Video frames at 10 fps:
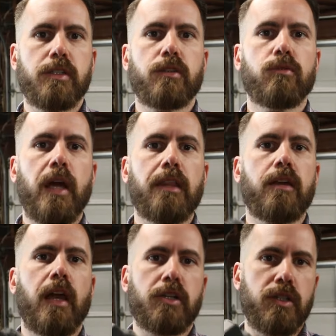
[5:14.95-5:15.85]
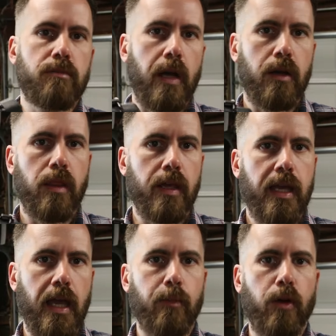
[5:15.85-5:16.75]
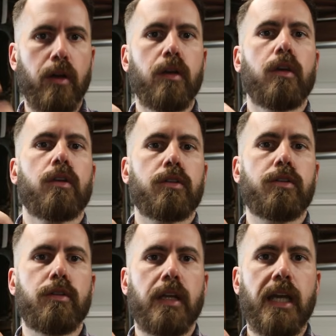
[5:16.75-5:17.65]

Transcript: is the way that you actually mount the camera to the